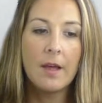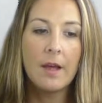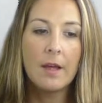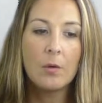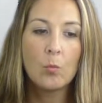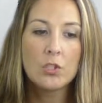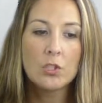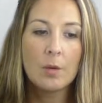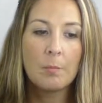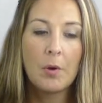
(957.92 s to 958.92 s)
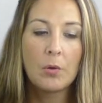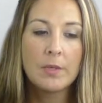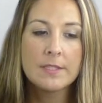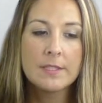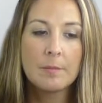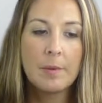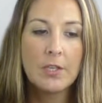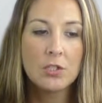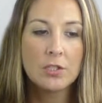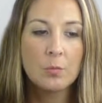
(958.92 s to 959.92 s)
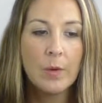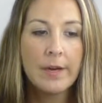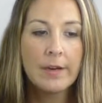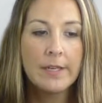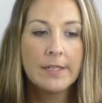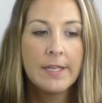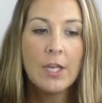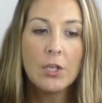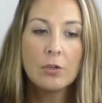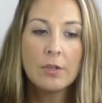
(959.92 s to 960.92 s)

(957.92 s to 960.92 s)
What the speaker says: which components the patient is wearing. You can